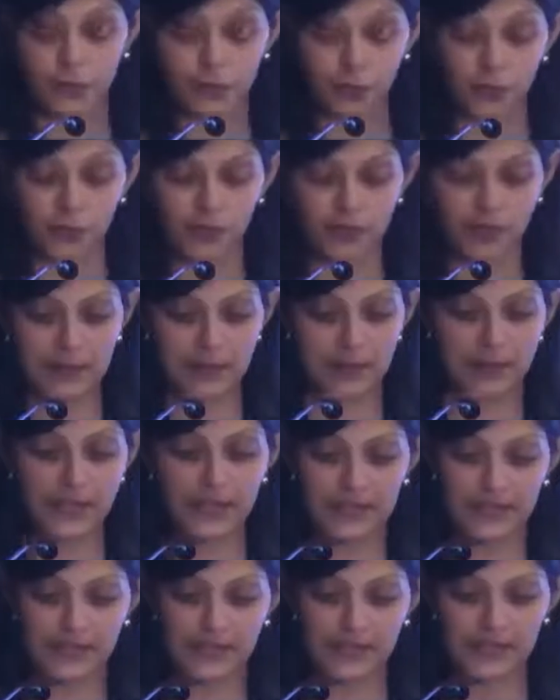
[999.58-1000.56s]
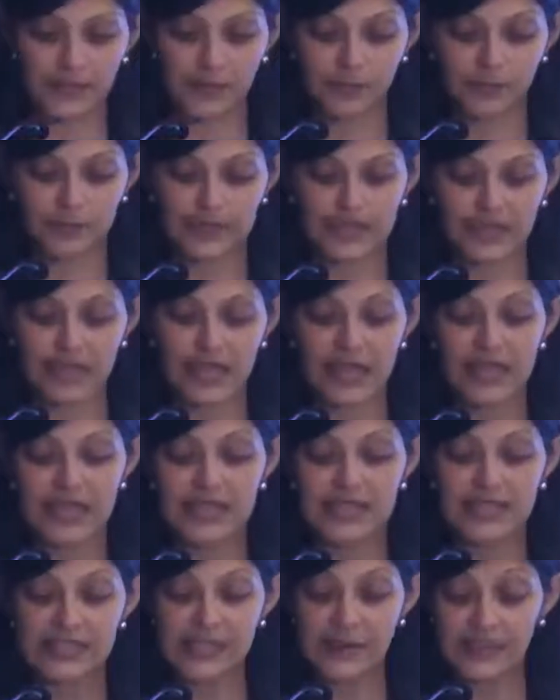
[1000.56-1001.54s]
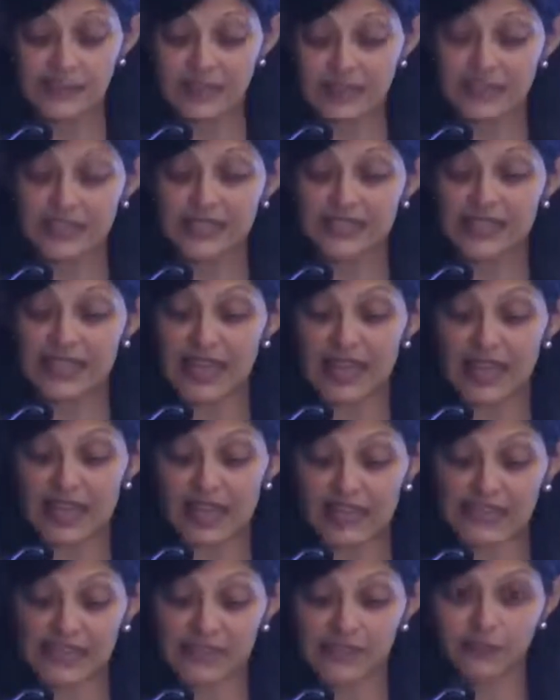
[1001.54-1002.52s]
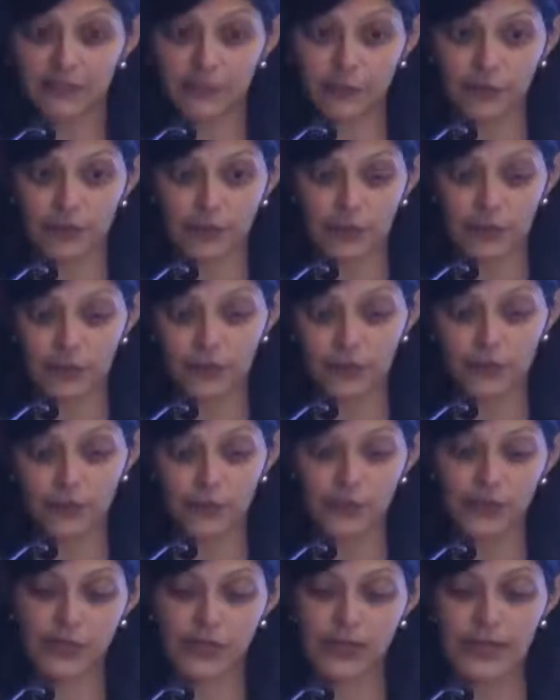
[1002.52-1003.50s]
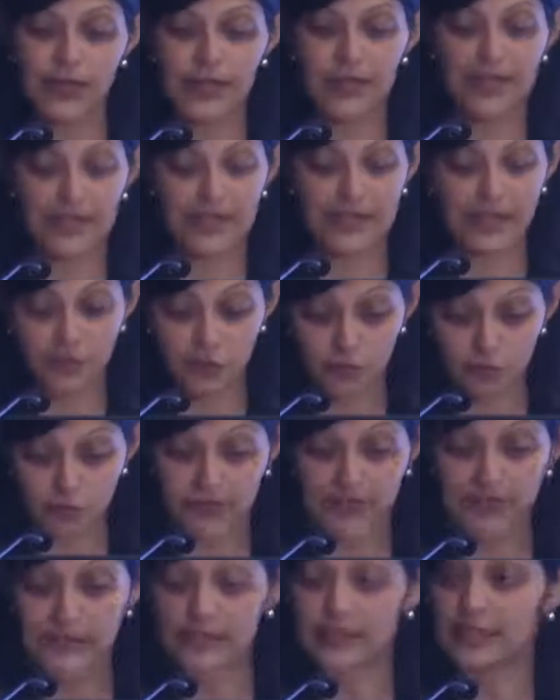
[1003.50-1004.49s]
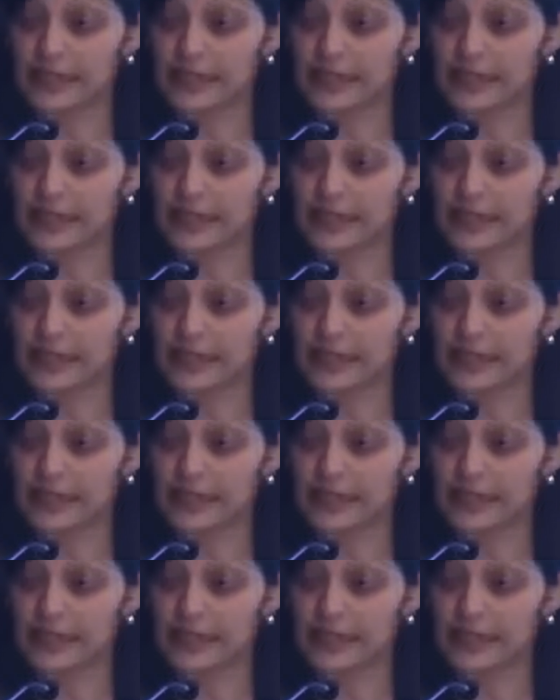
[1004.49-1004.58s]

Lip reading: shown by Marcus as being substance X for use in treating